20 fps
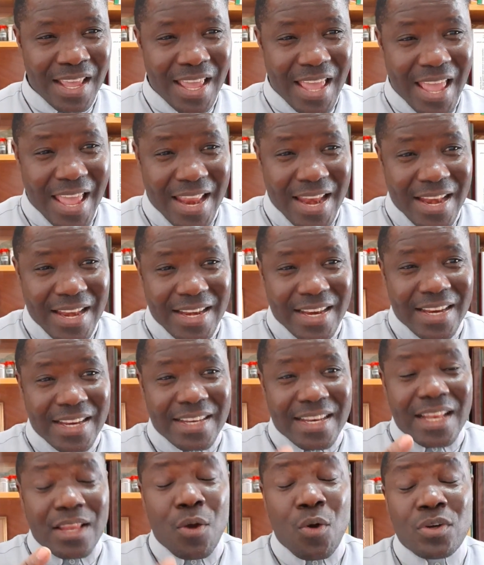And
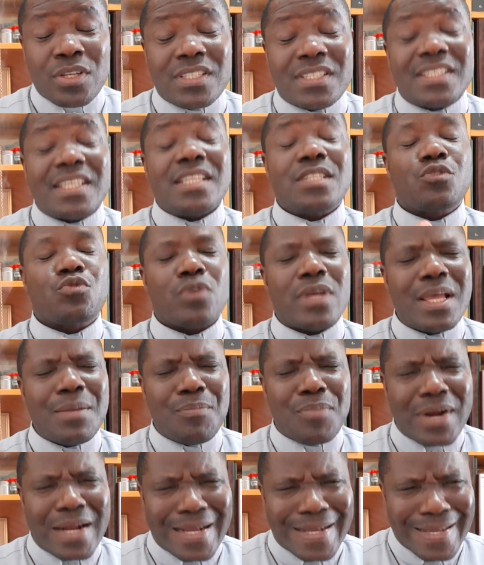the Lord says to
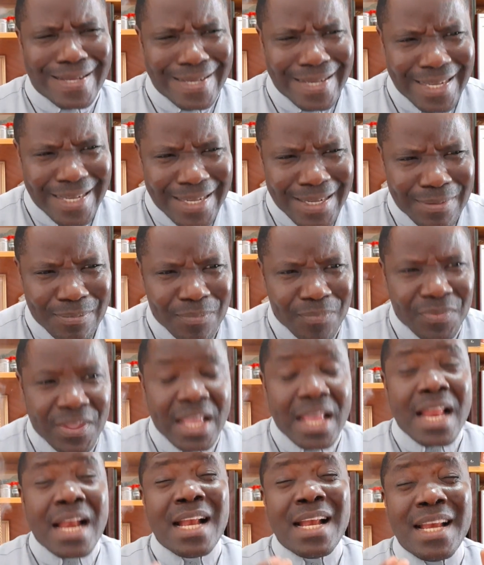Abraham,
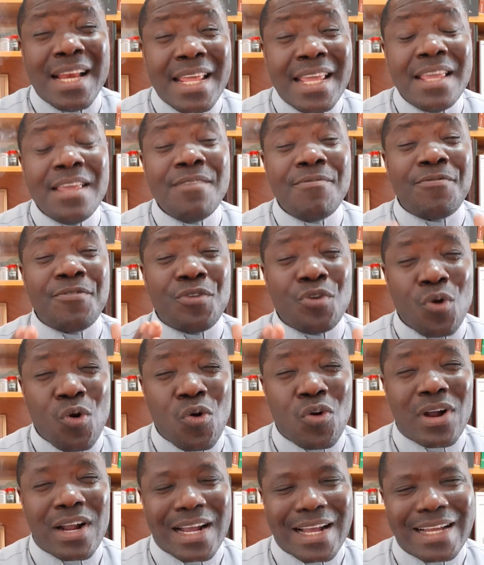leave
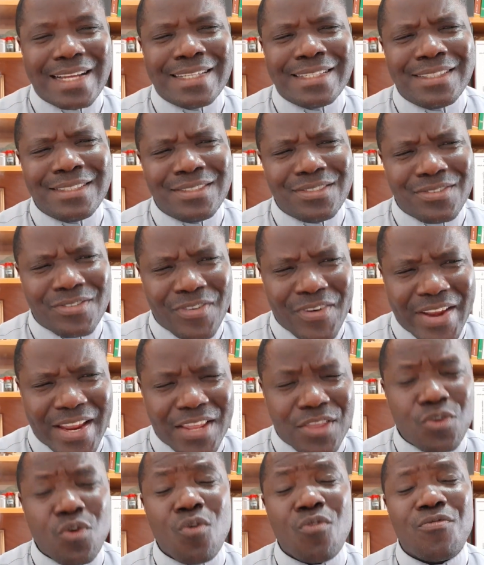your country,
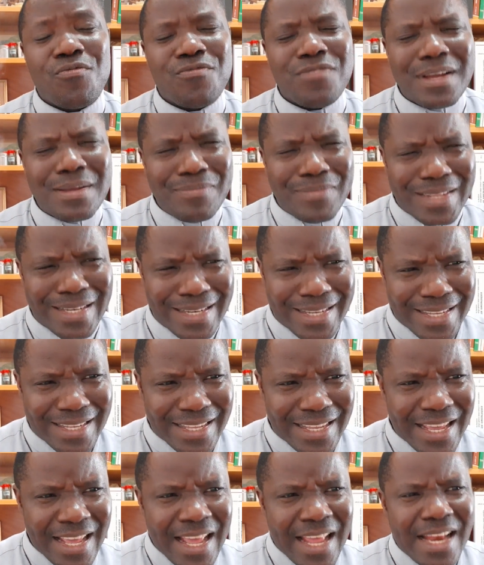your
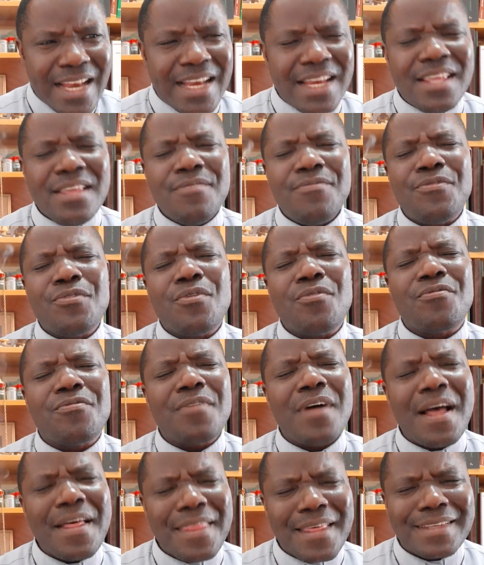family, leave your
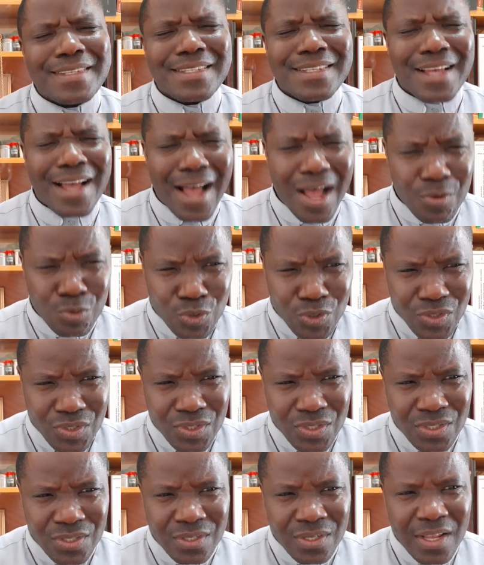father's
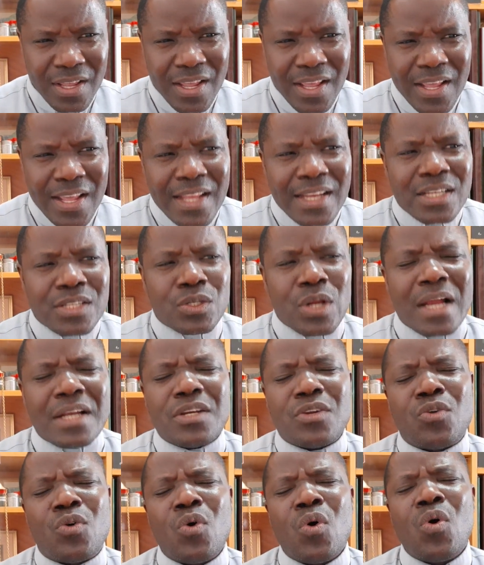house,
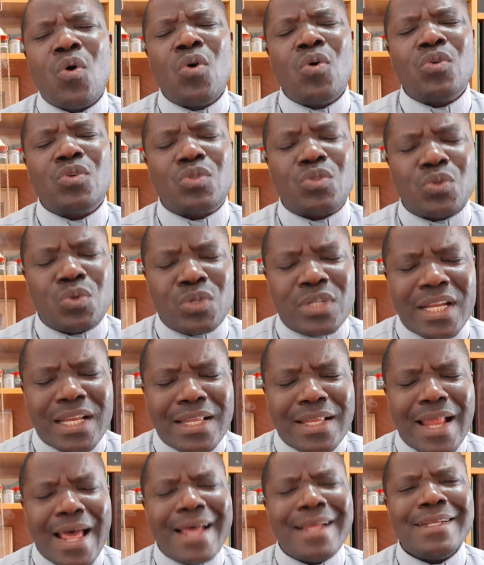and go to the
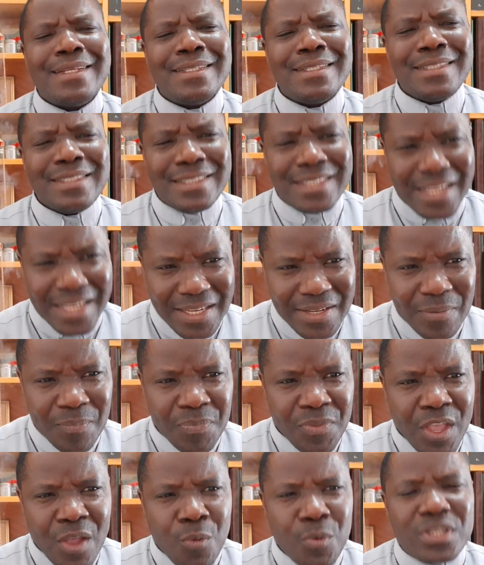land
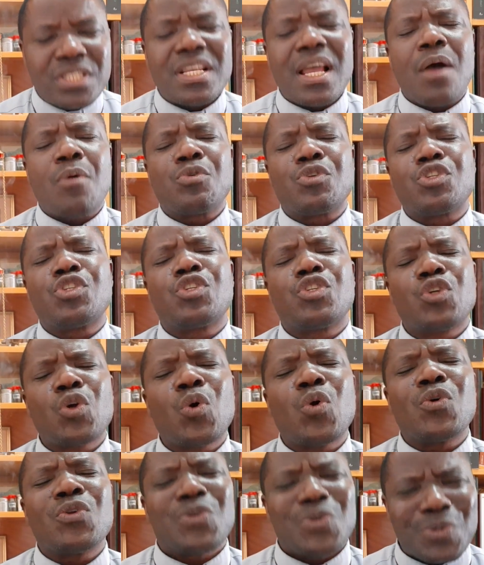which I will
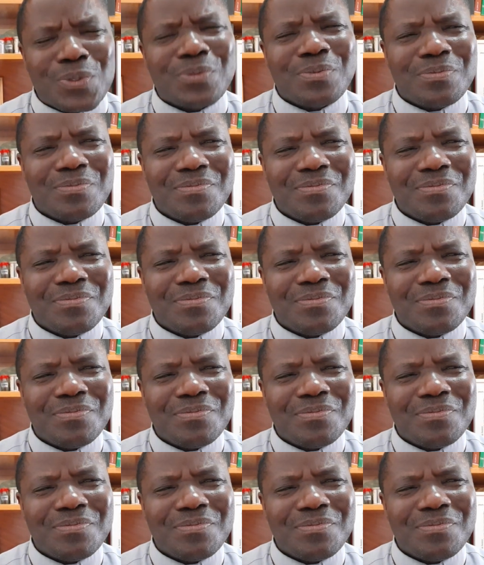show you.